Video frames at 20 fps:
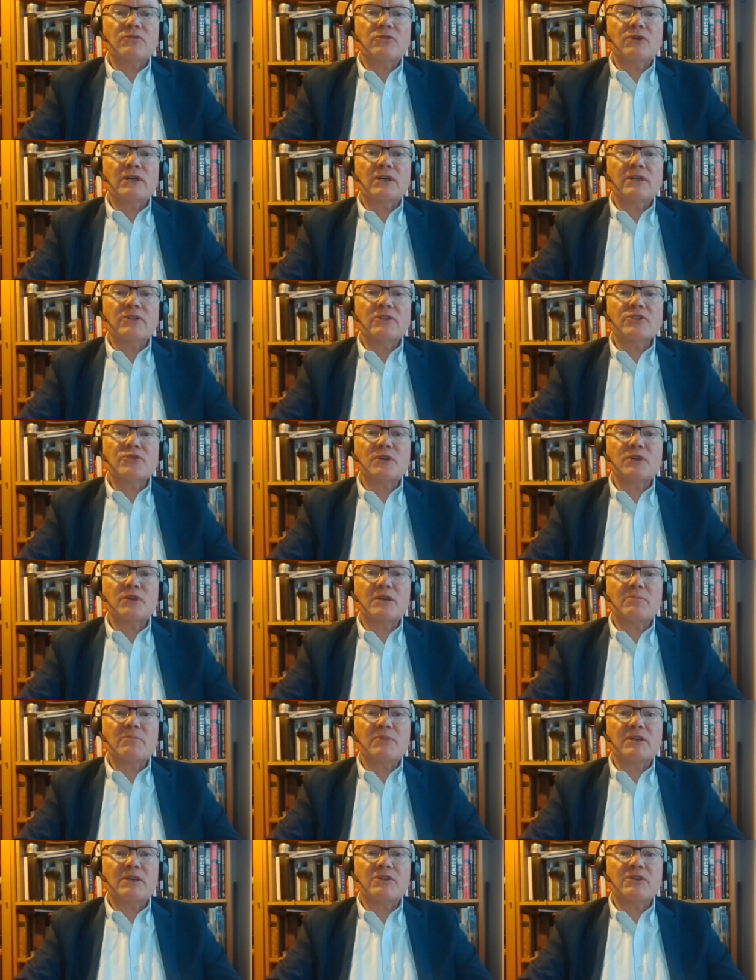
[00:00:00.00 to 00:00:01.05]
or elsewhere
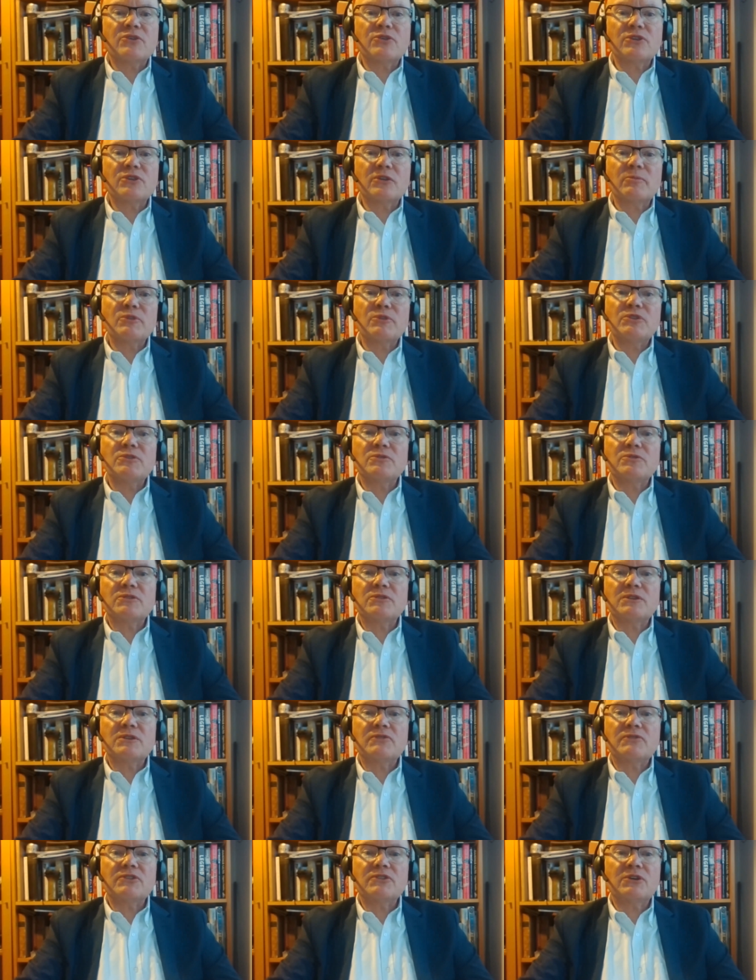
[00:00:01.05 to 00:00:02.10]
be a good
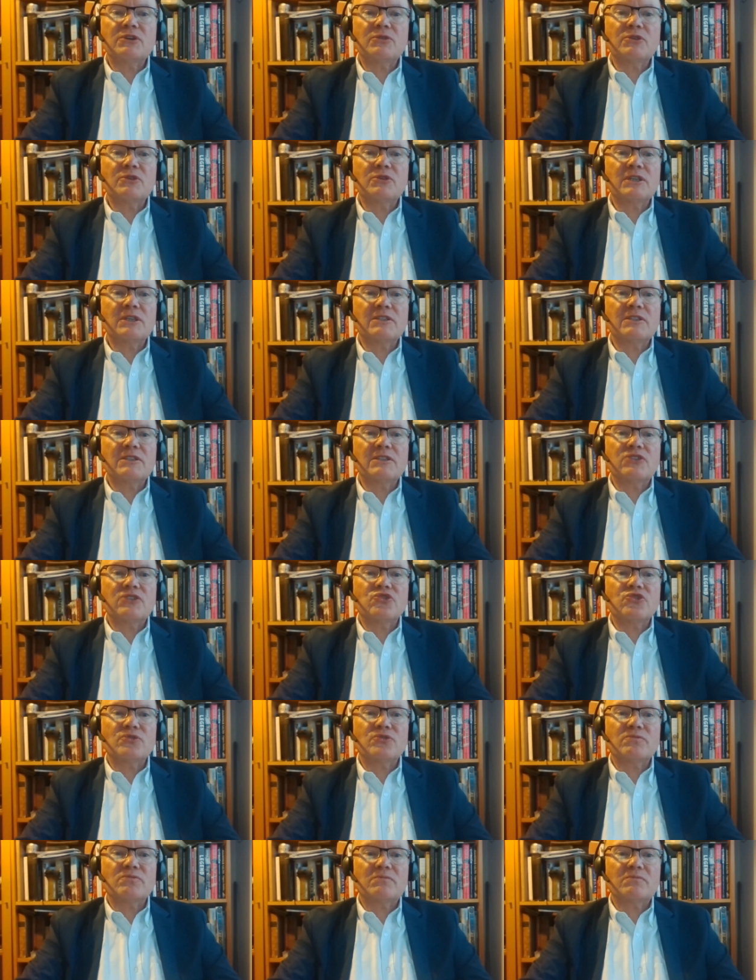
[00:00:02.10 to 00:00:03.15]
opportunity for
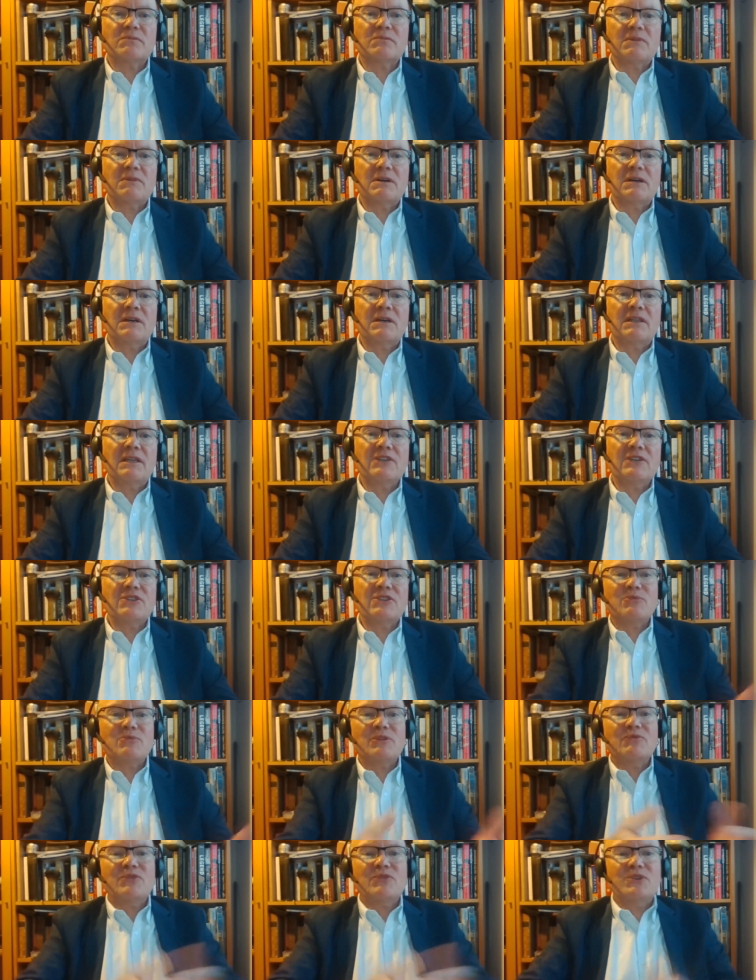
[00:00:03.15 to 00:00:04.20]
tokenization? Alexi,
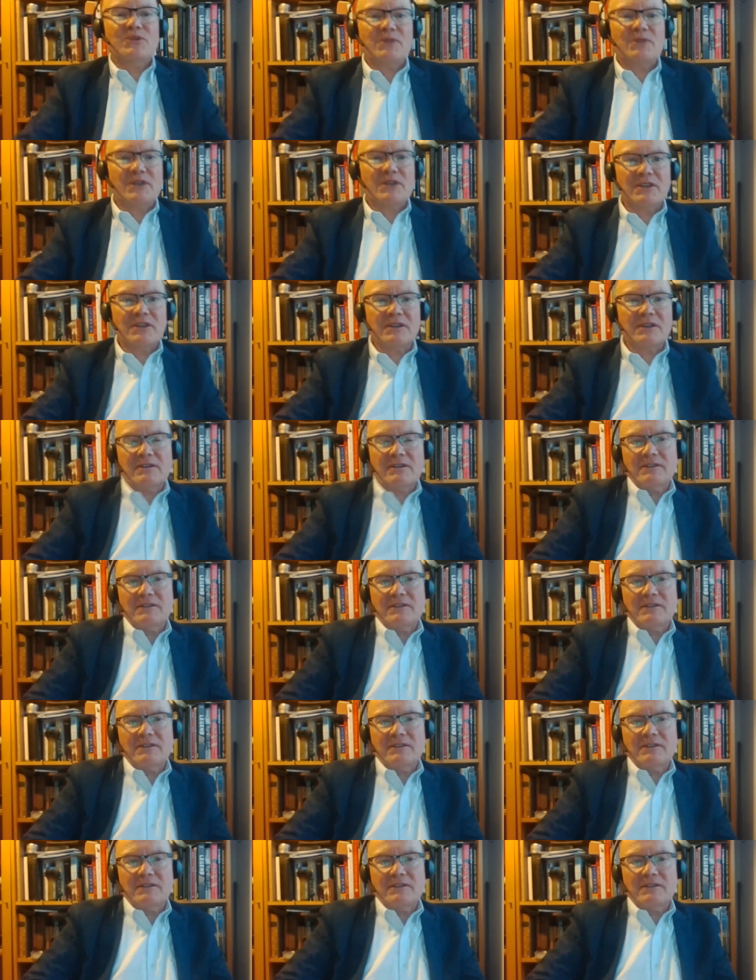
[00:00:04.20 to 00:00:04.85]
one for you, I think.